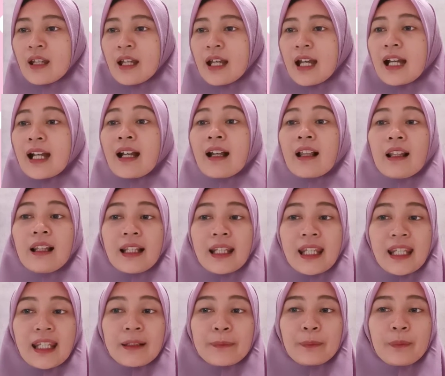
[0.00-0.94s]
a
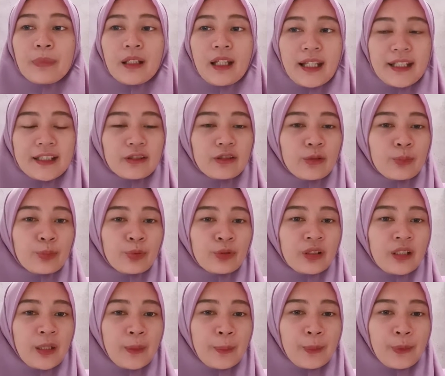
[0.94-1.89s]
clean place to
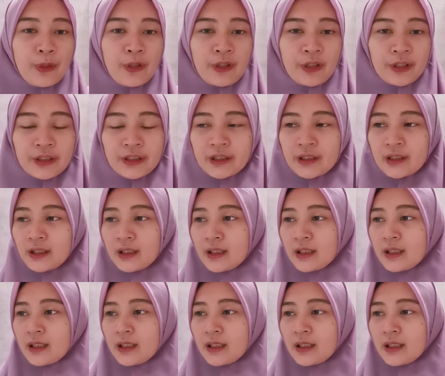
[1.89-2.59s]
put their books,